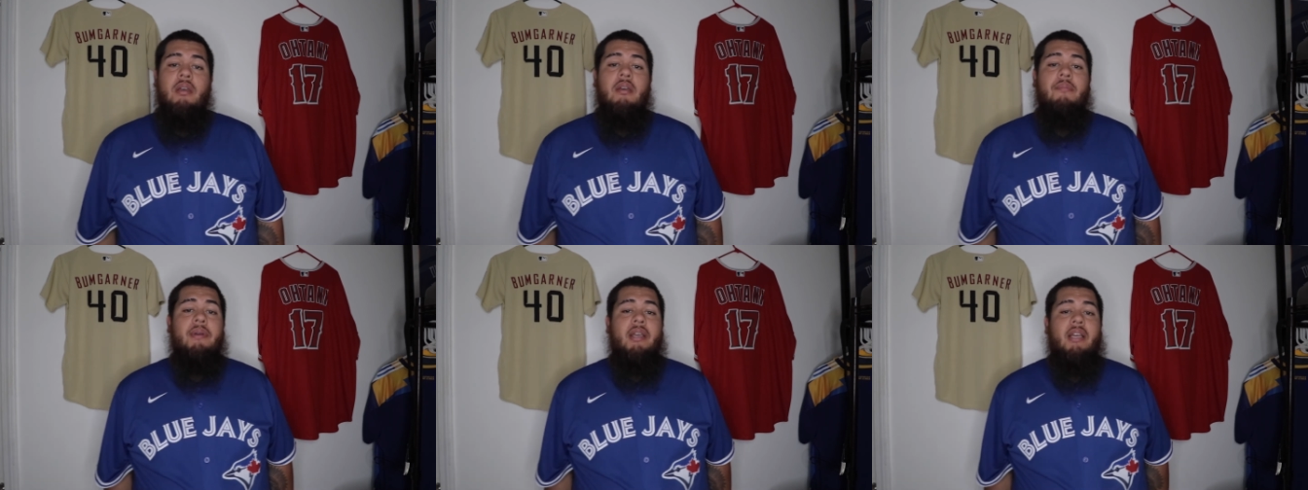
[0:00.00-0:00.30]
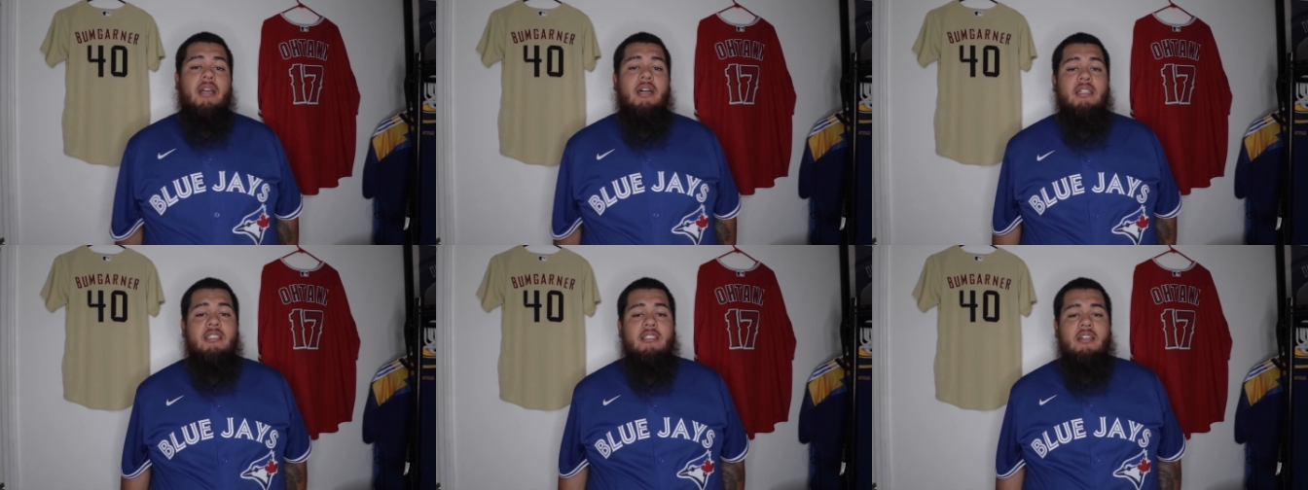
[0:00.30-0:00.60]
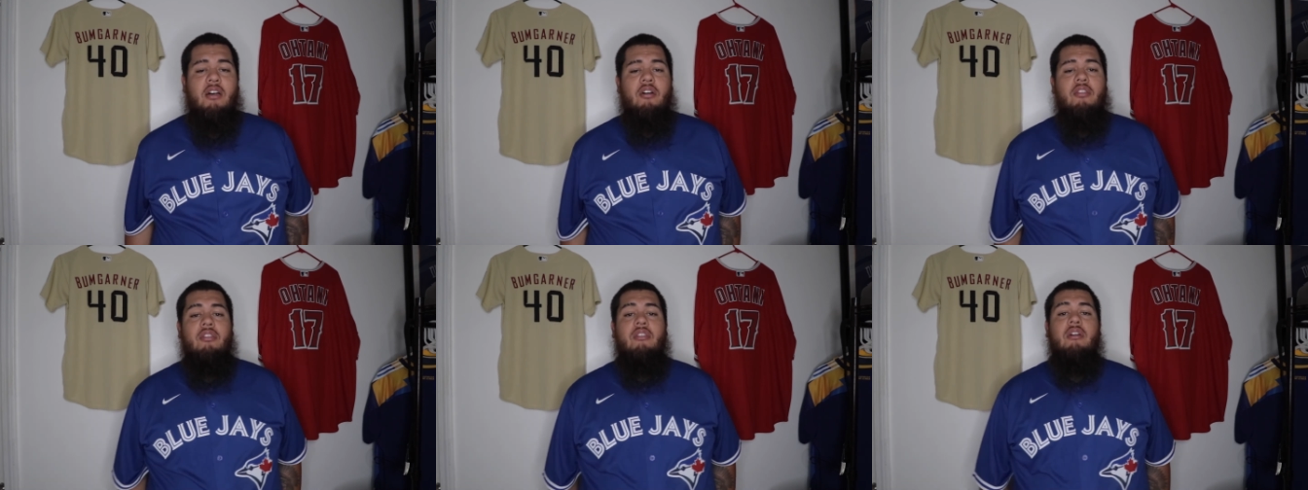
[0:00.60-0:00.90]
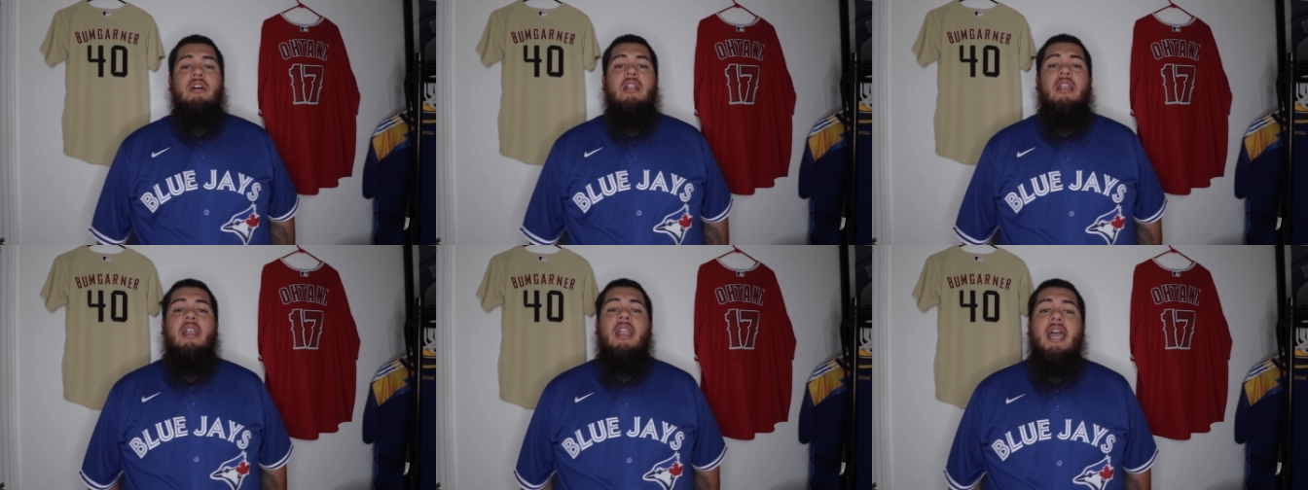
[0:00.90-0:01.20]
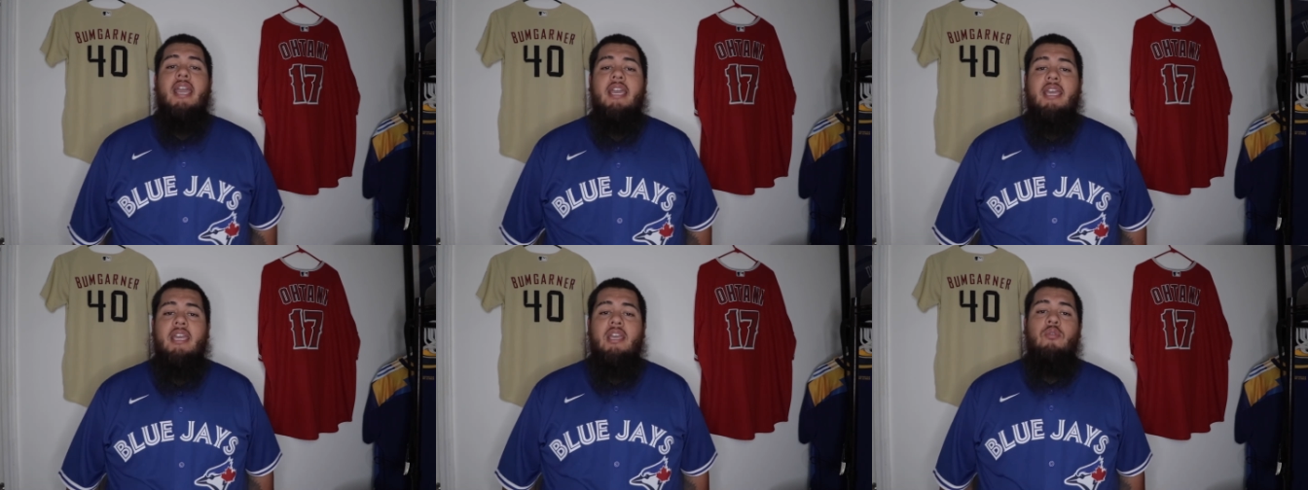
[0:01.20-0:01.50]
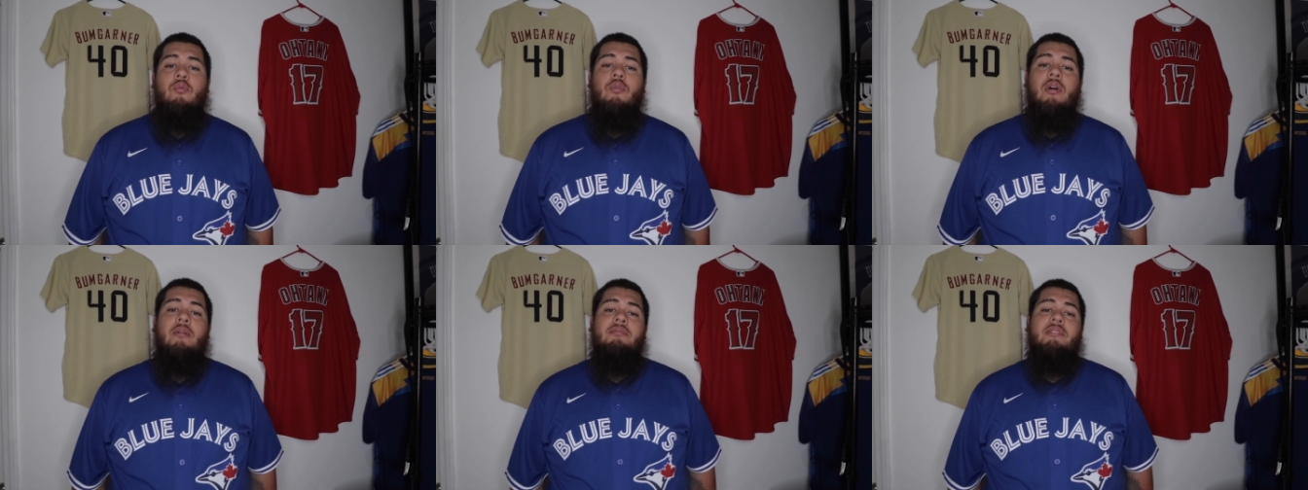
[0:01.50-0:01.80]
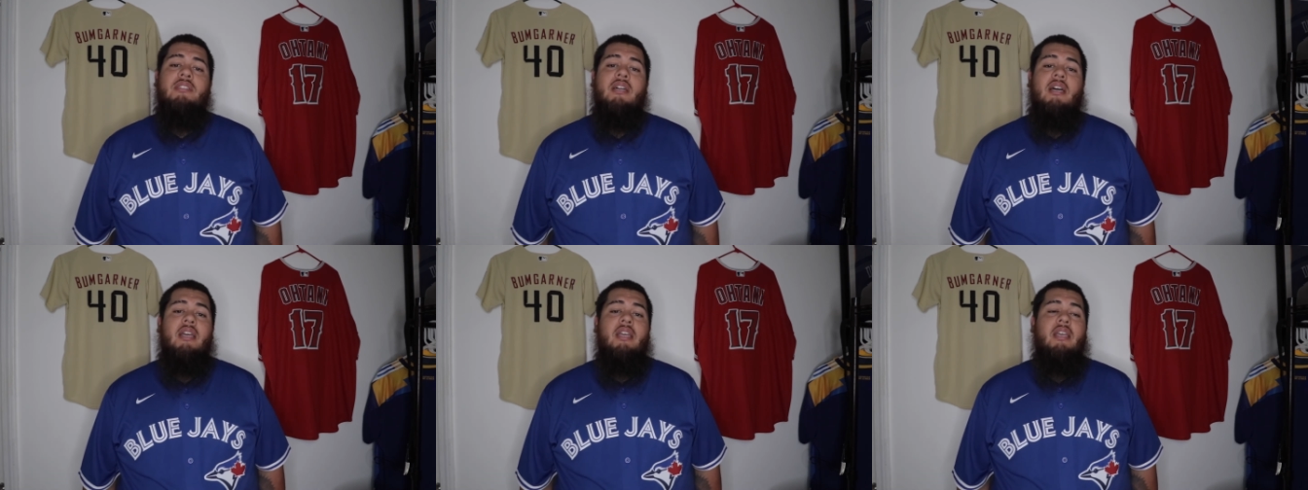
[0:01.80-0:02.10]
because on the Nike
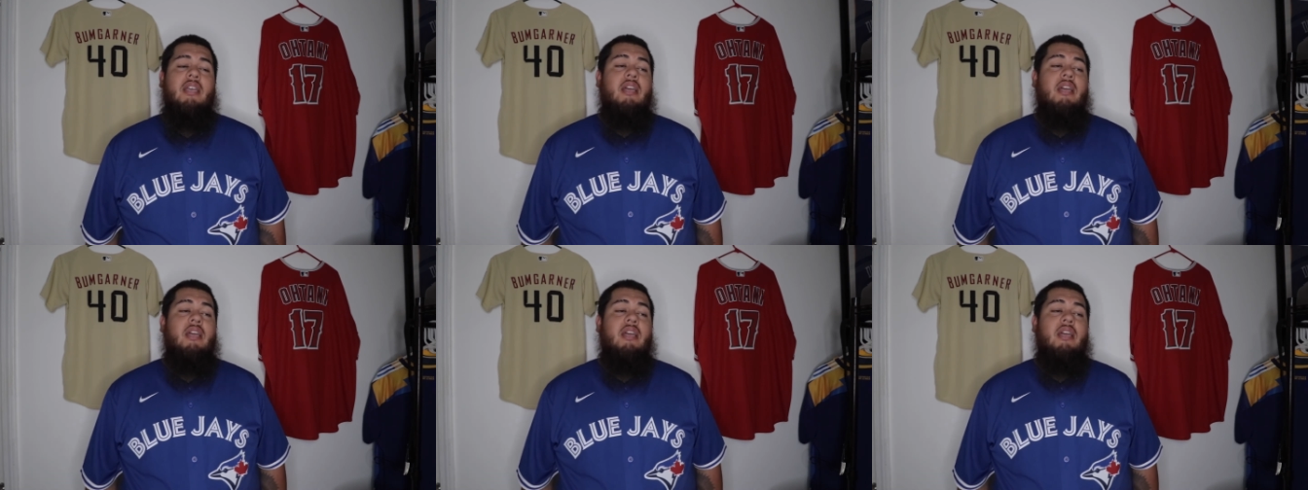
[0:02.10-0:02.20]
website